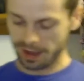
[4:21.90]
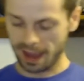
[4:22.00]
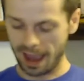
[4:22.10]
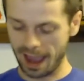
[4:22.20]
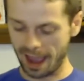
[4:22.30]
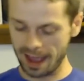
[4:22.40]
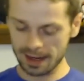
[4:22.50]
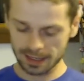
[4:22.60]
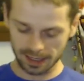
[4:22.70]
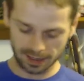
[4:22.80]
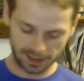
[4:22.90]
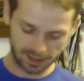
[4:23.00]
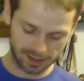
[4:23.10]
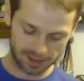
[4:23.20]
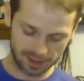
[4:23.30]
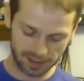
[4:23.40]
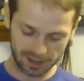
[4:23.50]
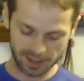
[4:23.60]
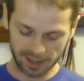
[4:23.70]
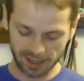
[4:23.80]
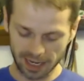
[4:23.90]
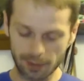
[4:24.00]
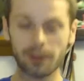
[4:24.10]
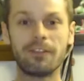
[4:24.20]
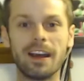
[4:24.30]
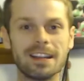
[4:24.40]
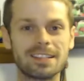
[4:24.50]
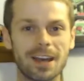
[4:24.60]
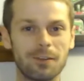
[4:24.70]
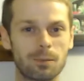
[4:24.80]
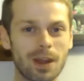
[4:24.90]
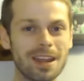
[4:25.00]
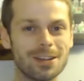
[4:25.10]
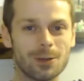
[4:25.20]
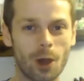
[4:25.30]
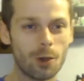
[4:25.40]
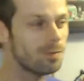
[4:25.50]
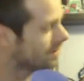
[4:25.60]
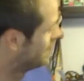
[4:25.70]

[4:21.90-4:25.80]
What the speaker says: And it will find itself a brand new home.